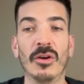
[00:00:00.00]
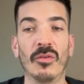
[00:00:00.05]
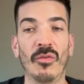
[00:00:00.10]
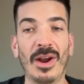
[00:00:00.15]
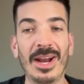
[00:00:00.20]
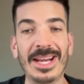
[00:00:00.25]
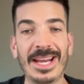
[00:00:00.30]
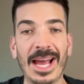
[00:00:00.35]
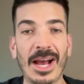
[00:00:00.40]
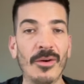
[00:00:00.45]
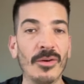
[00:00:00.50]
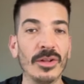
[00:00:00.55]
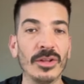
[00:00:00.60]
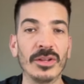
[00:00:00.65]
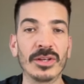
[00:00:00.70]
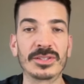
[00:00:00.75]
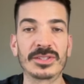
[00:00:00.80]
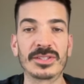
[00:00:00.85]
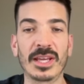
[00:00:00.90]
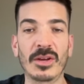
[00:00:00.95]
Right now, it
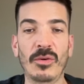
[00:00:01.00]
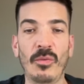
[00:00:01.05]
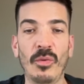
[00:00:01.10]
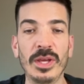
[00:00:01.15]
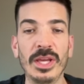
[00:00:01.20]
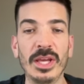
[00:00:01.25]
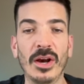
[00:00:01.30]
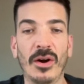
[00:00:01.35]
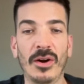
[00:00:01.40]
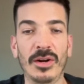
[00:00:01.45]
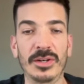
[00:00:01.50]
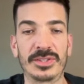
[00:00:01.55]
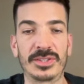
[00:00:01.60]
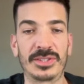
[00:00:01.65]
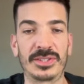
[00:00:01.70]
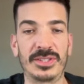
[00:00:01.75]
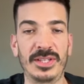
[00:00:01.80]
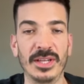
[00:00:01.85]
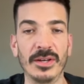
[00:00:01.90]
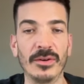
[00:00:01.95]
looks like we are
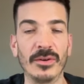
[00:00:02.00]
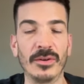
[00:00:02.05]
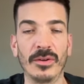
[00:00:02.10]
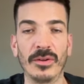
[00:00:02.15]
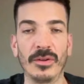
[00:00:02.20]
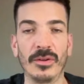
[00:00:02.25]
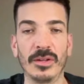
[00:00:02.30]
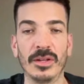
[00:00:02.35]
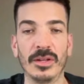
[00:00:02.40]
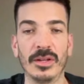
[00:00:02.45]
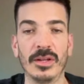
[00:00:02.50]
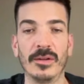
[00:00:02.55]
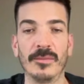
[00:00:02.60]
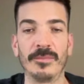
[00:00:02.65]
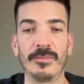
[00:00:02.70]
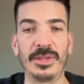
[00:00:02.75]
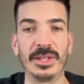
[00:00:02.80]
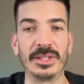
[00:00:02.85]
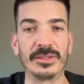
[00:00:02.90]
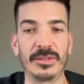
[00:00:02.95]
still,
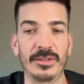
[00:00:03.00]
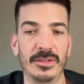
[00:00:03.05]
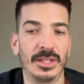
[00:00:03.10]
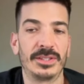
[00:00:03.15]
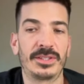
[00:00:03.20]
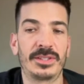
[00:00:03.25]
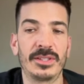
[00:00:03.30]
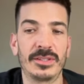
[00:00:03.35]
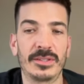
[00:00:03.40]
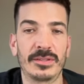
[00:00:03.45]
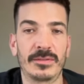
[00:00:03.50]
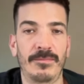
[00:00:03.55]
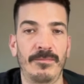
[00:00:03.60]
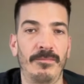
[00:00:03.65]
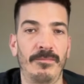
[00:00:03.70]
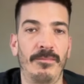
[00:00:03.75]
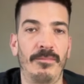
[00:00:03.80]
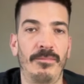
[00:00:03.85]
th- this is